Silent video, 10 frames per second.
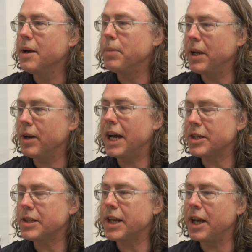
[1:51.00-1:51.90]
But
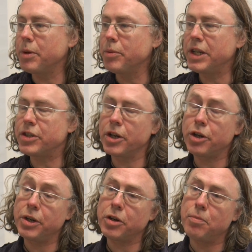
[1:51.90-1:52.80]
as I say, we're reaching a
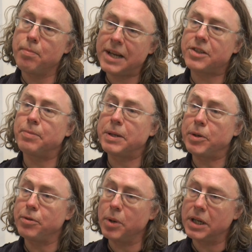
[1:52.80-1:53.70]
critical mass of
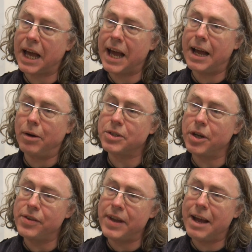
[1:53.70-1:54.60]
people who've worked that out.
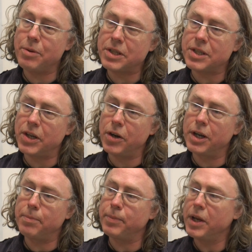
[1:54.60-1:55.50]
So now is the
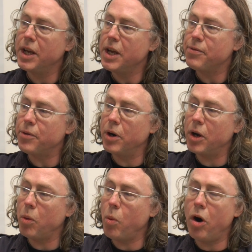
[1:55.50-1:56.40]
time for
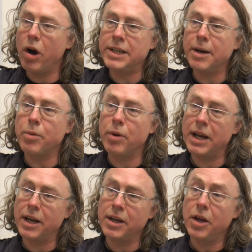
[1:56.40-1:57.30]
a wide
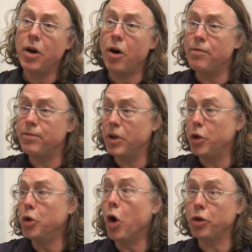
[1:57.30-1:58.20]
umbrella of
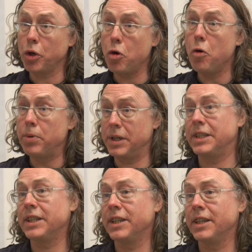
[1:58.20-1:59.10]

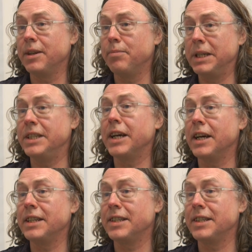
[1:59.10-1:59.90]
non-corporate media